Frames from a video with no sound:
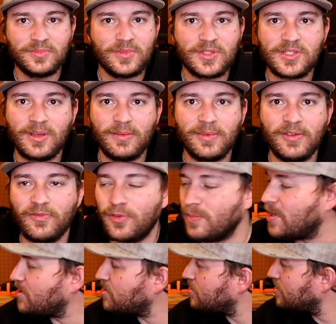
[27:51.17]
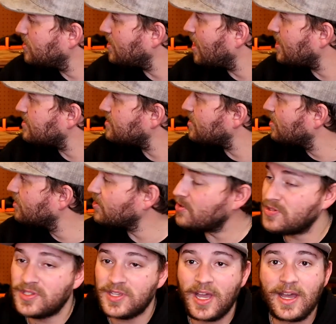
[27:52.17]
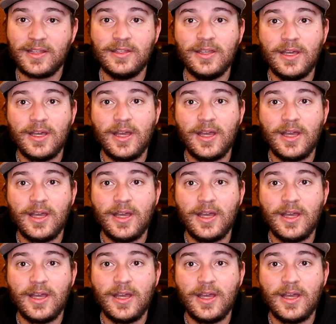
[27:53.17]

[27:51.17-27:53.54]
some information. That's a little sad